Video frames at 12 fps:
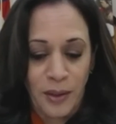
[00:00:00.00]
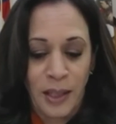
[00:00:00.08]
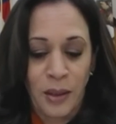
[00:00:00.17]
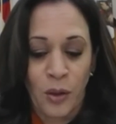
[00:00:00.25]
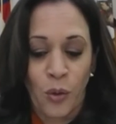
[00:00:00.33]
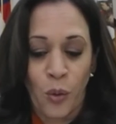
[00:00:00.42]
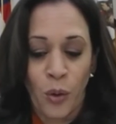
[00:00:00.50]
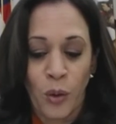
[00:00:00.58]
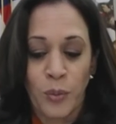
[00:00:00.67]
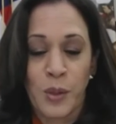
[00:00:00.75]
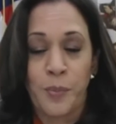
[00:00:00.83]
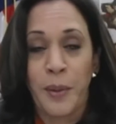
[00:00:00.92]
that the
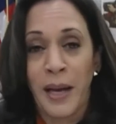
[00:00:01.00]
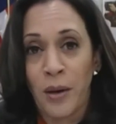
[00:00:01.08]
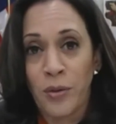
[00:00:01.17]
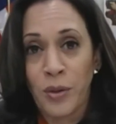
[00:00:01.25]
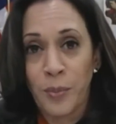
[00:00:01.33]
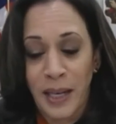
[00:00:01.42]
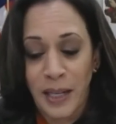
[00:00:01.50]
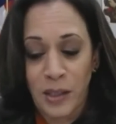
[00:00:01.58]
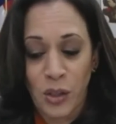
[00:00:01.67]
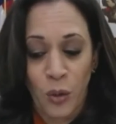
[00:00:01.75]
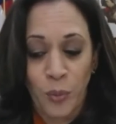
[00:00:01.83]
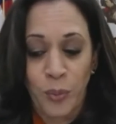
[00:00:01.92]
court was bound by
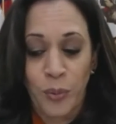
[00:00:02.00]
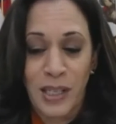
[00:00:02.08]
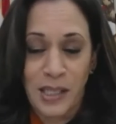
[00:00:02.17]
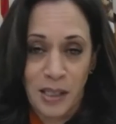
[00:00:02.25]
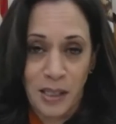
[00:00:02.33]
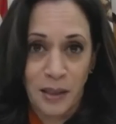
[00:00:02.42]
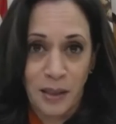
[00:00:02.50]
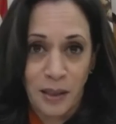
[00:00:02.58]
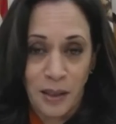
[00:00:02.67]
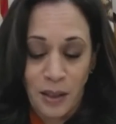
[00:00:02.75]
its own precedent